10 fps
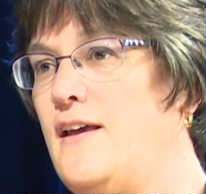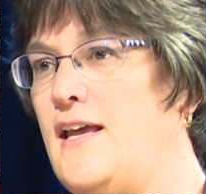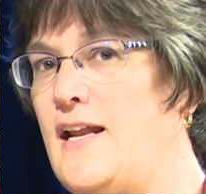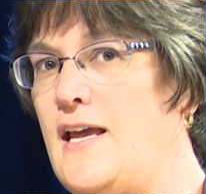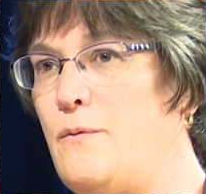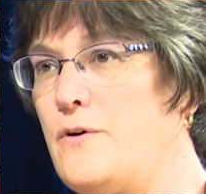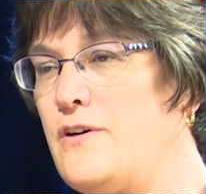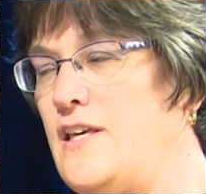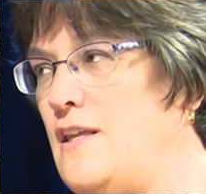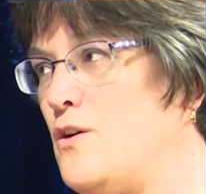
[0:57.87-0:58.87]
and I
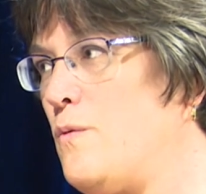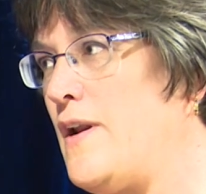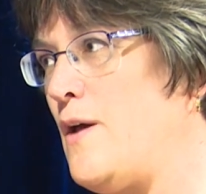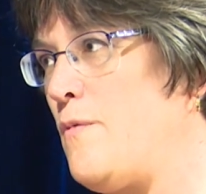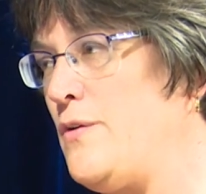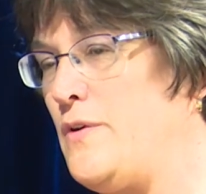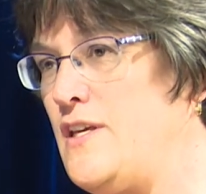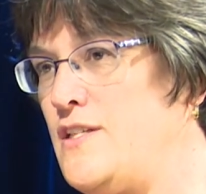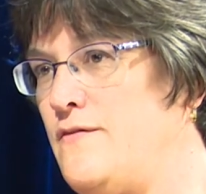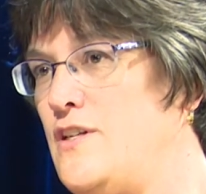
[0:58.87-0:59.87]
work either one-on-one with
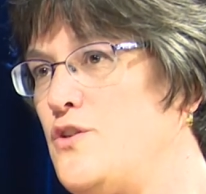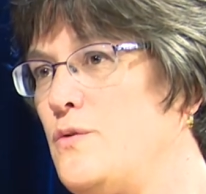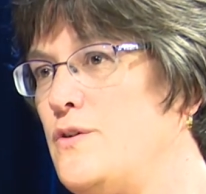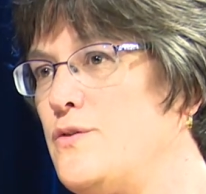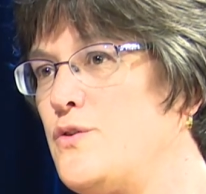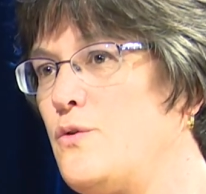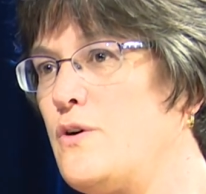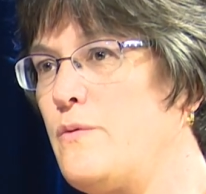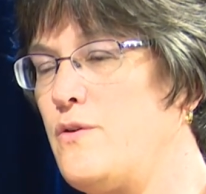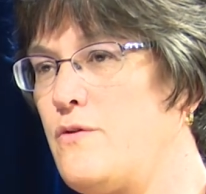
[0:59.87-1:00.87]
individuals
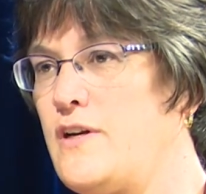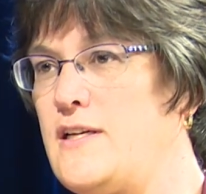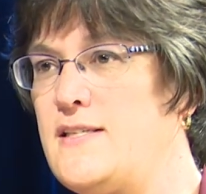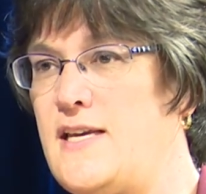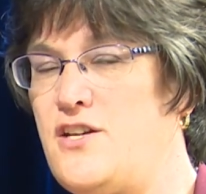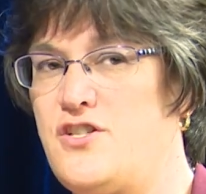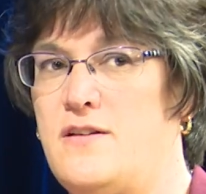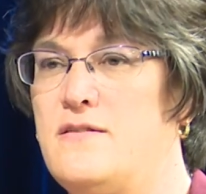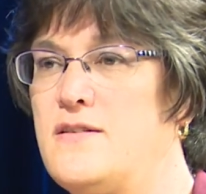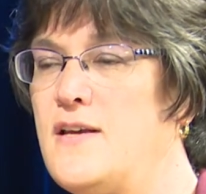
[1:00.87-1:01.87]
or with
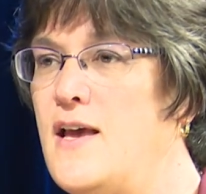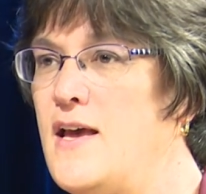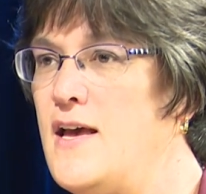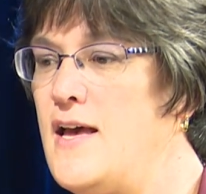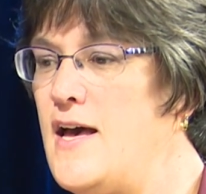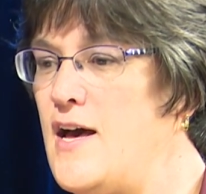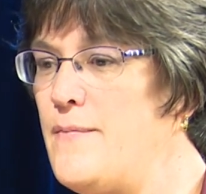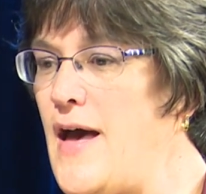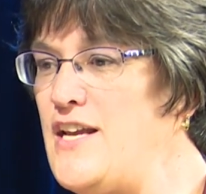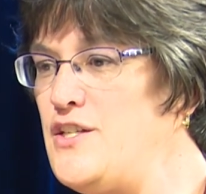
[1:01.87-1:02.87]
organizations.
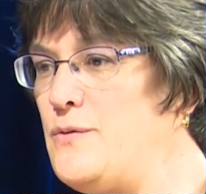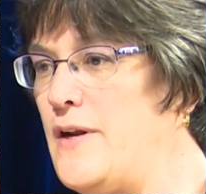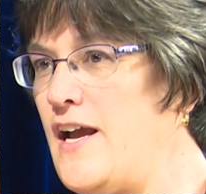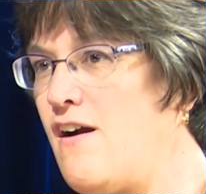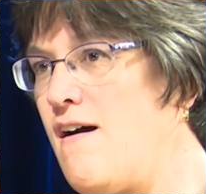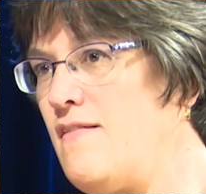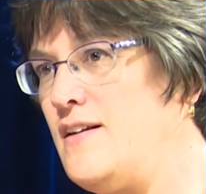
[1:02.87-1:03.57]
I do what I call an